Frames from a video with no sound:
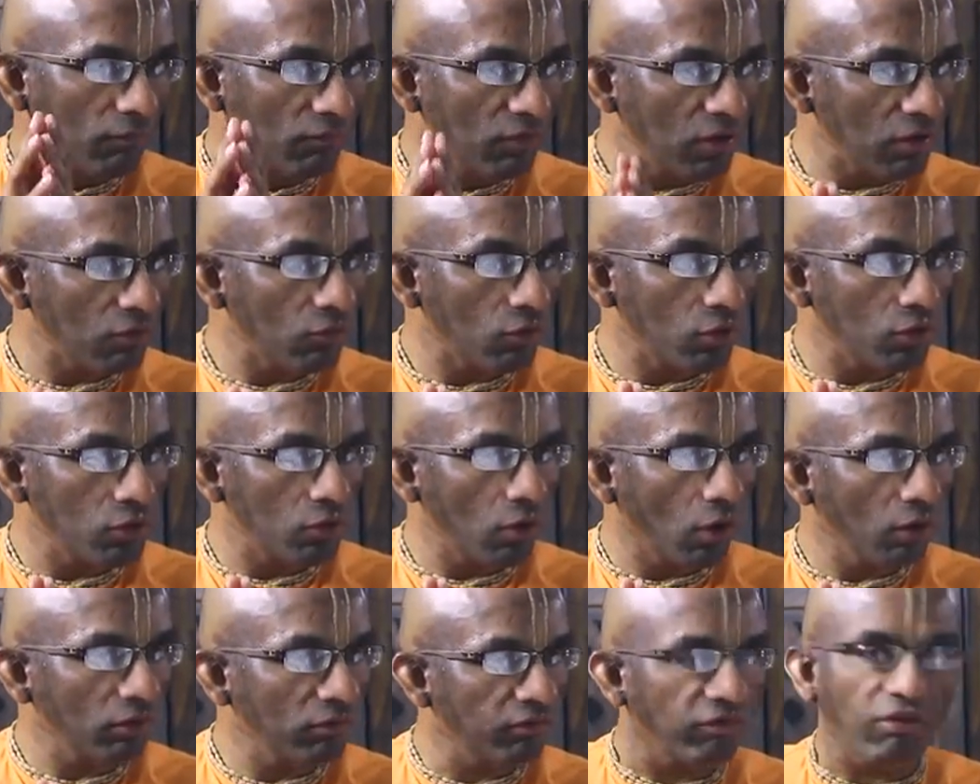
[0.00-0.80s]
we
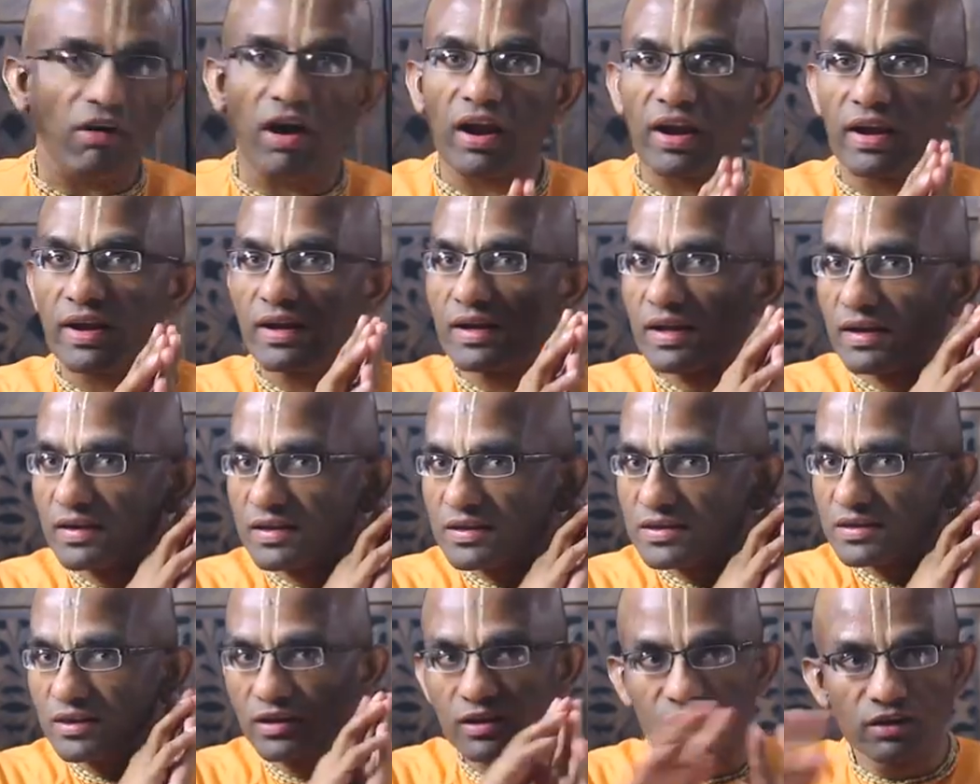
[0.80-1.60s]
would not find
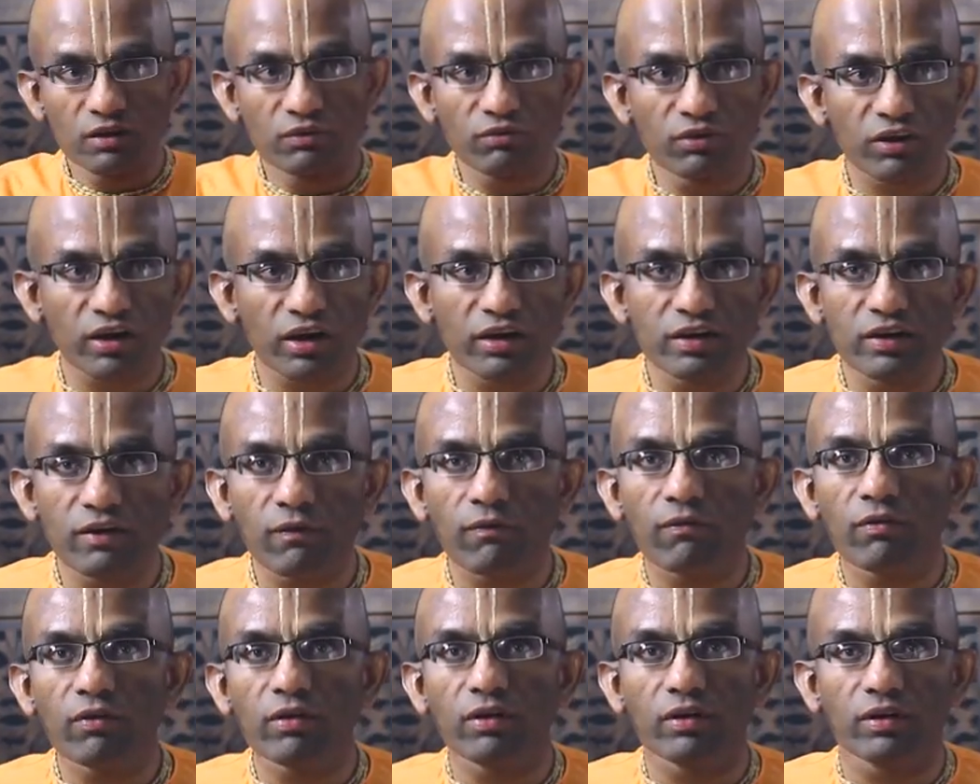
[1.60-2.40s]
any significant
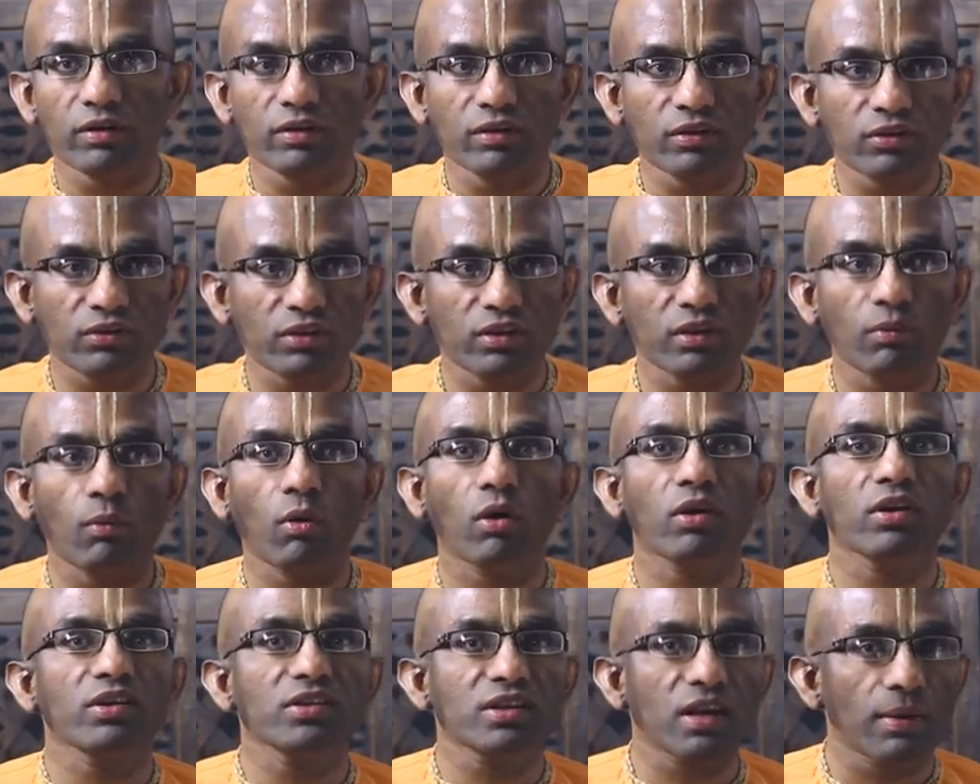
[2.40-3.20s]
difference in the
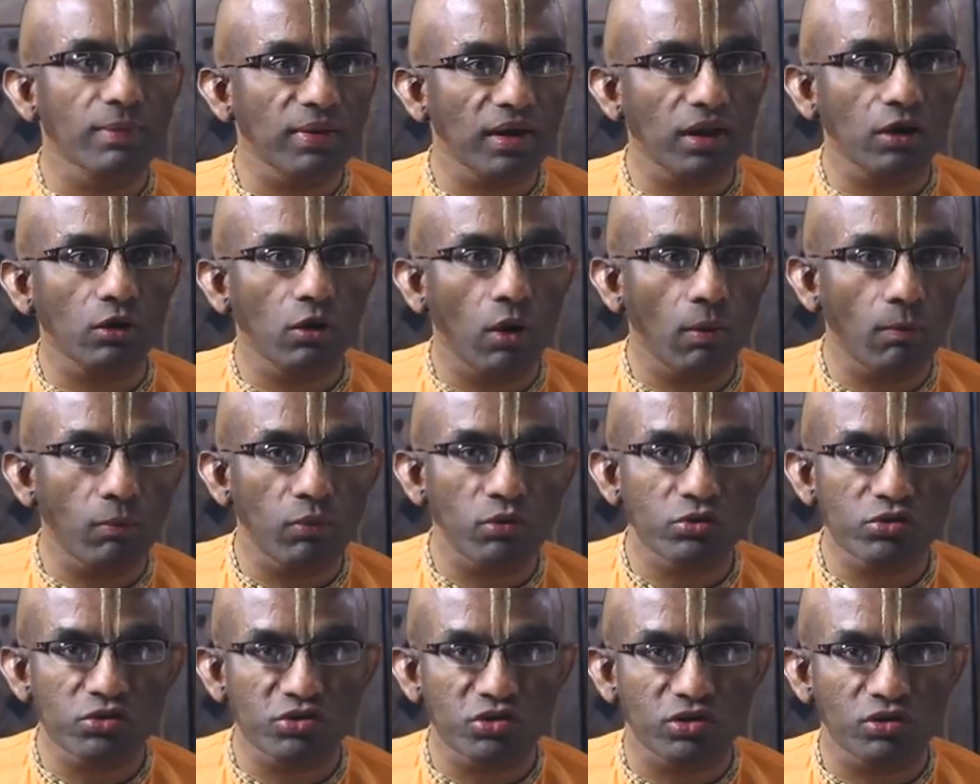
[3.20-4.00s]
body's chemical
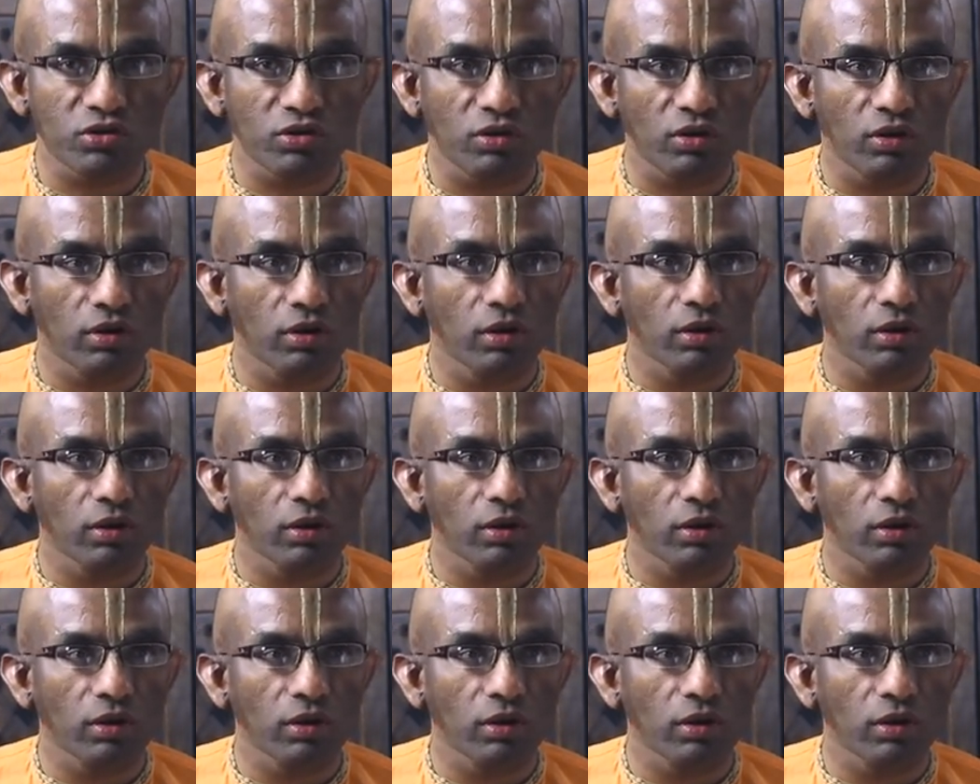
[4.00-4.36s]
composition.